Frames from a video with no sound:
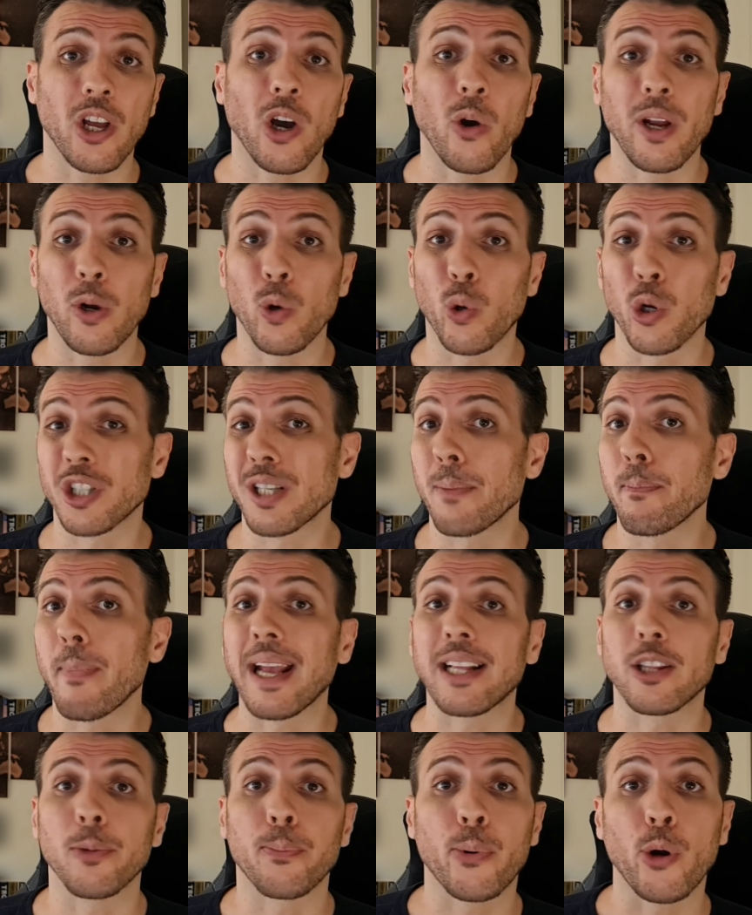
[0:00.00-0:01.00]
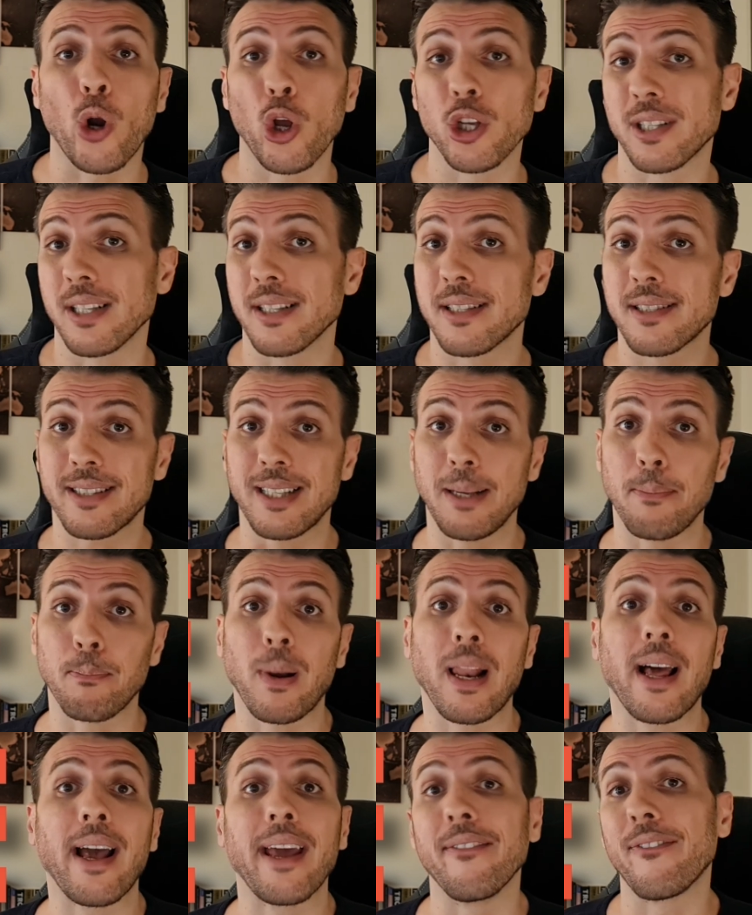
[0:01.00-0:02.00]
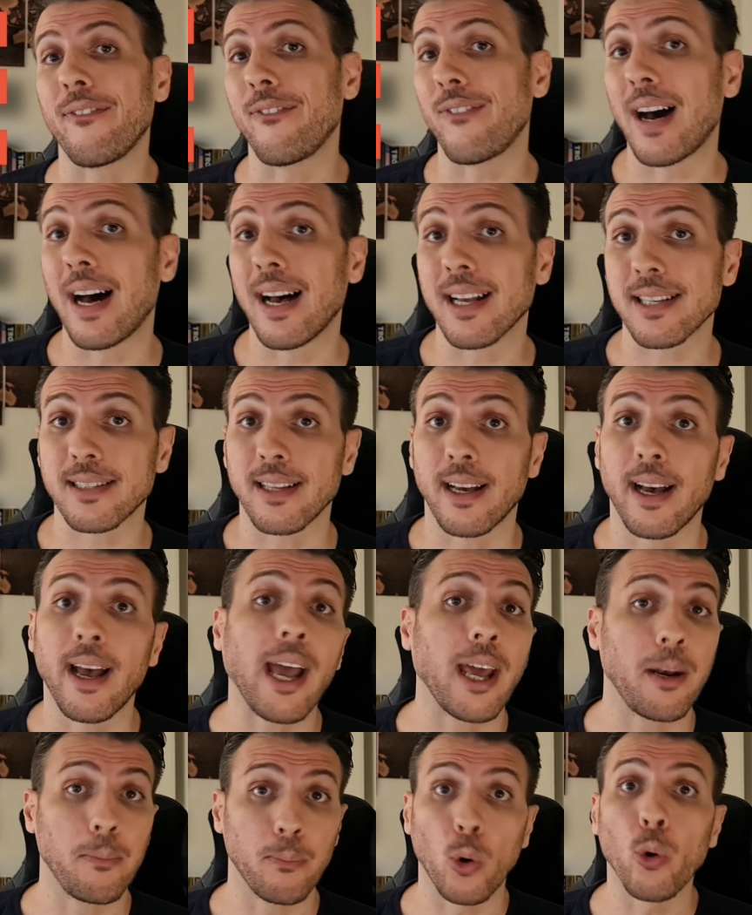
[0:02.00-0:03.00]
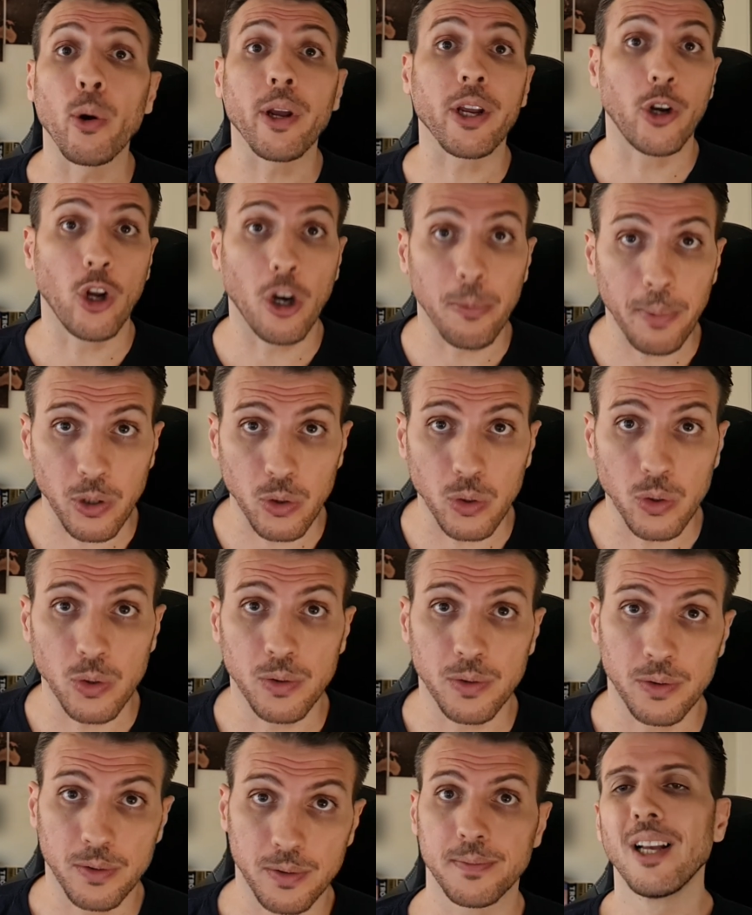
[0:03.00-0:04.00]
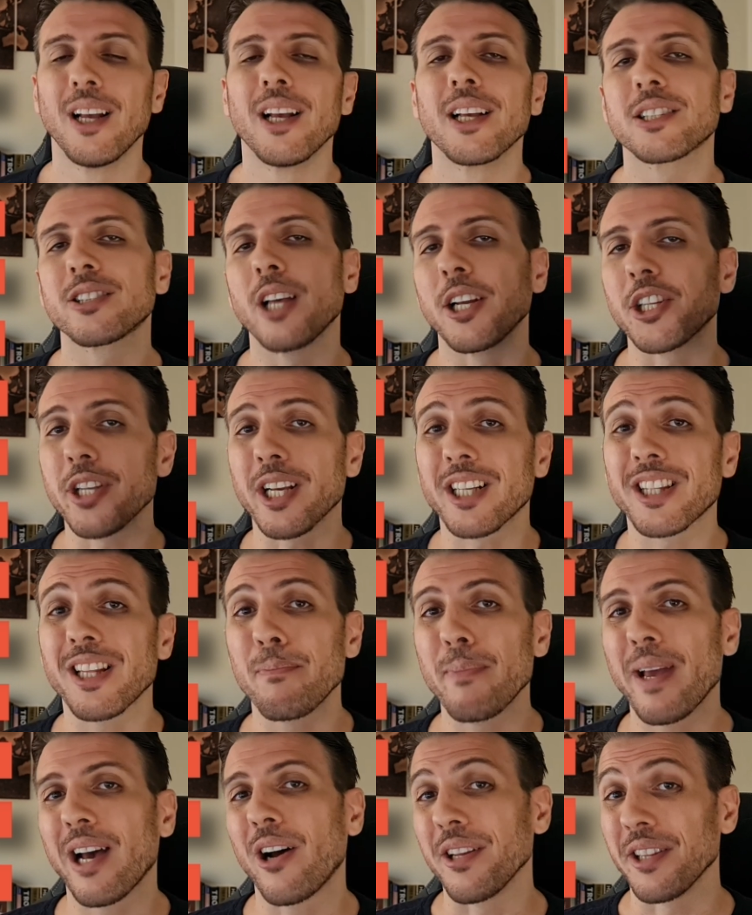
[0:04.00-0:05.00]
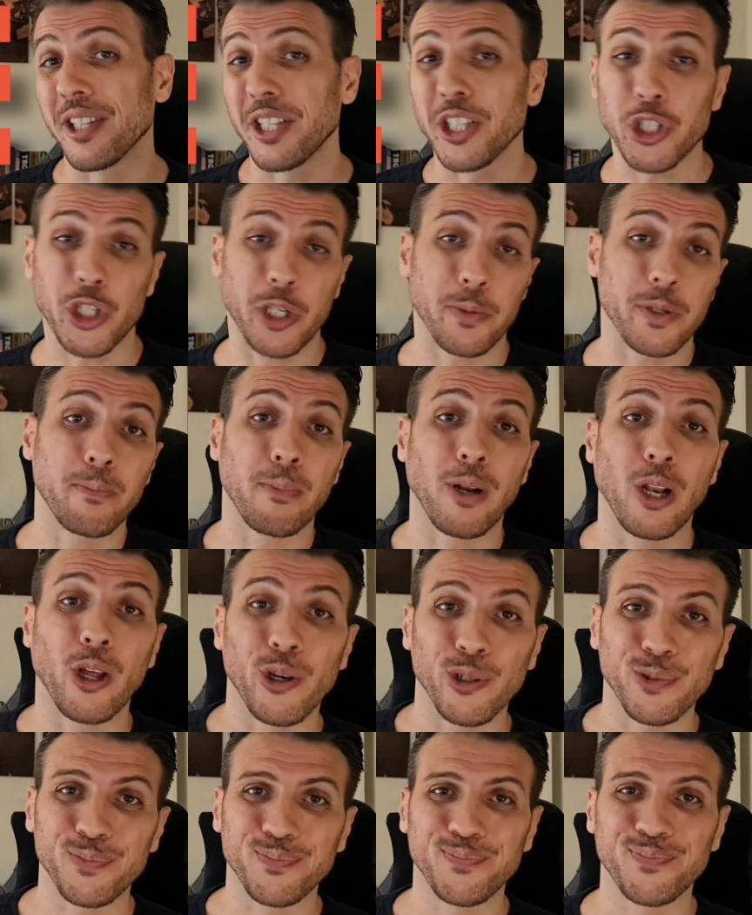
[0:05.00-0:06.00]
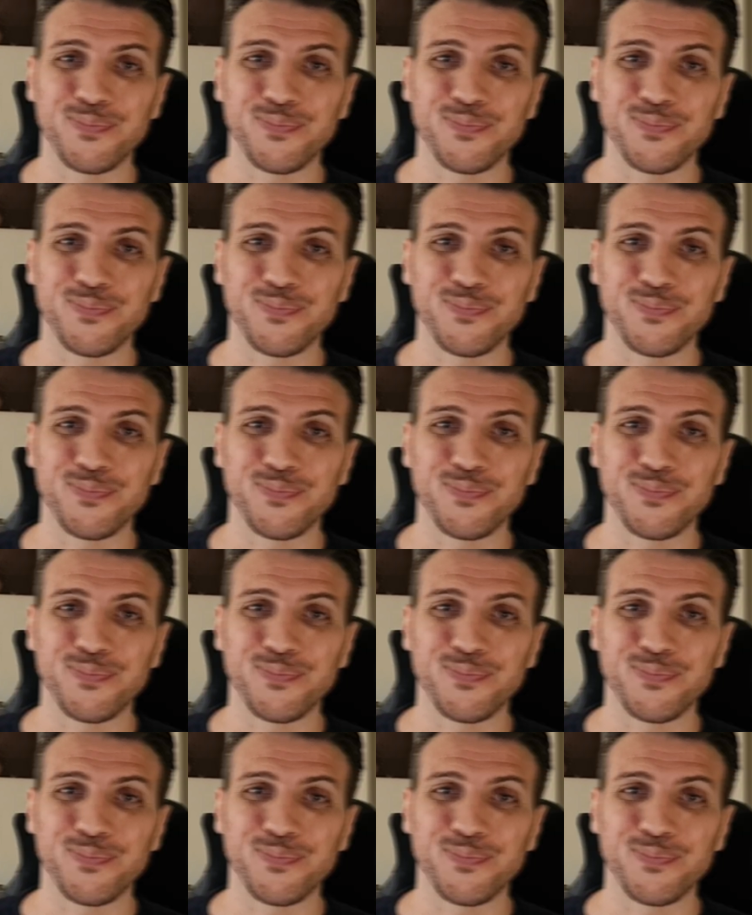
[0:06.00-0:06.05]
know in order to make the process simpler and faster and more economical. So check them out in the description below.